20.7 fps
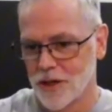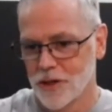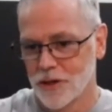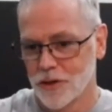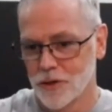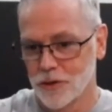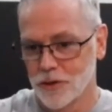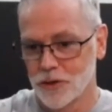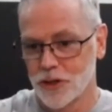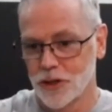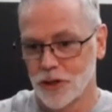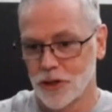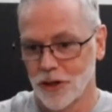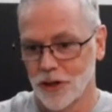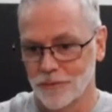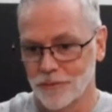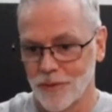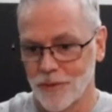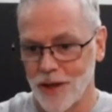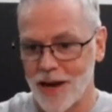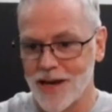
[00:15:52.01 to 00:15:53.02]
There's still
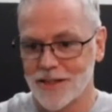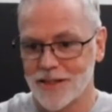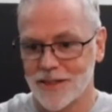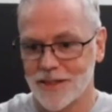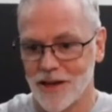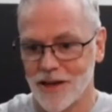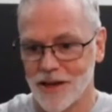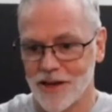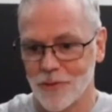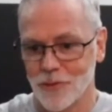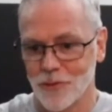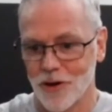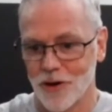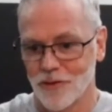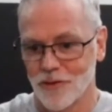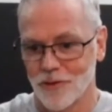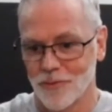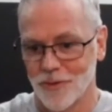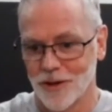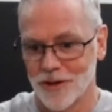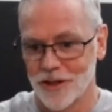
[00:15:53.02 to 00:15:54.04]
anywhere
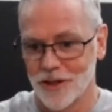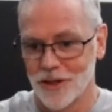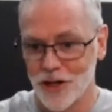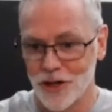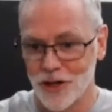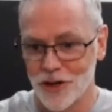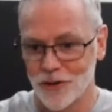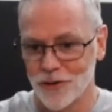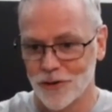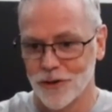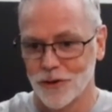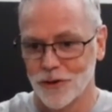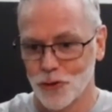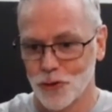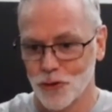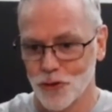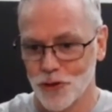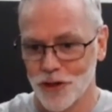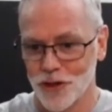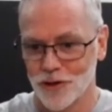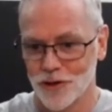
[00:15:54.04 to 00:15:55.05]
from a year to
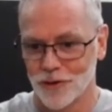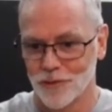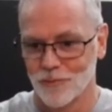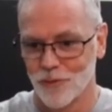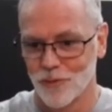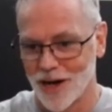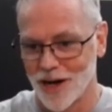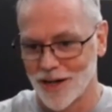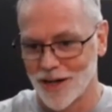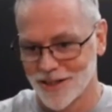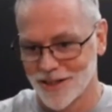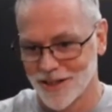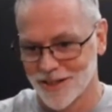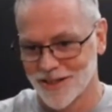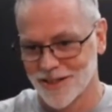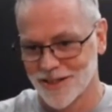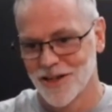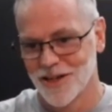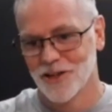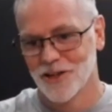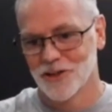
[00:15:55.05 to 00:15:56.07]
2 year process